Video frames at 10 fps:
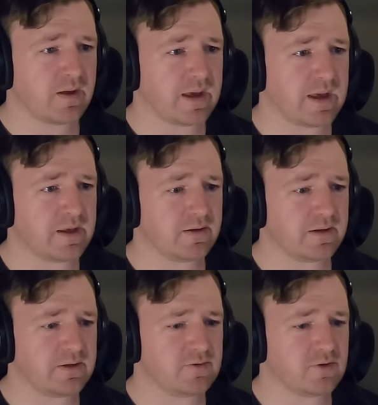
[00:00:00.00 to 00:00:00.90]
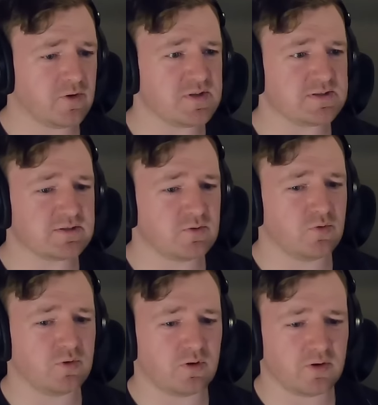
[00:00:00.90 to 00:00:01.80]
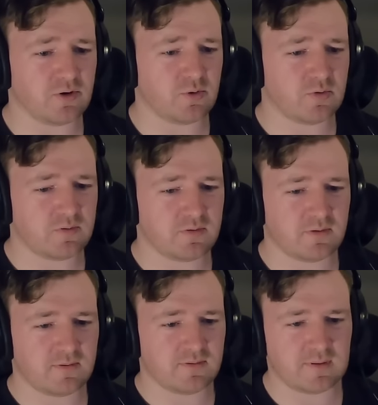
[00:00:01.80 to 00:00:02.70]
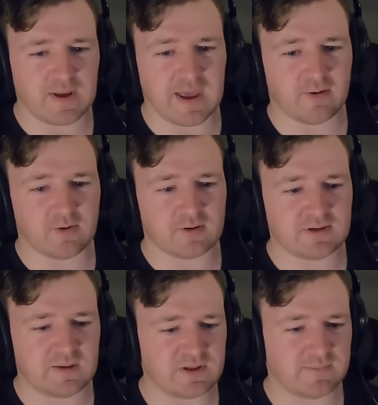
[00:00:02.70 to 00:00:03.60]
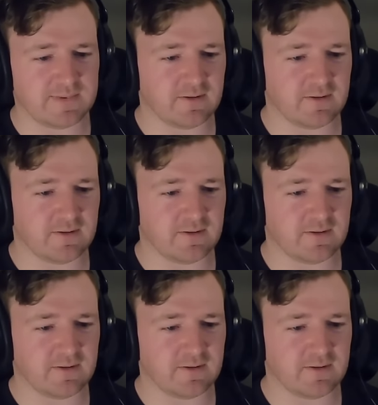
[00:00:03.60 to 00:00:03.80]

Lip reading: Adelaide Crow, that's a cool logo. A power team in the middle,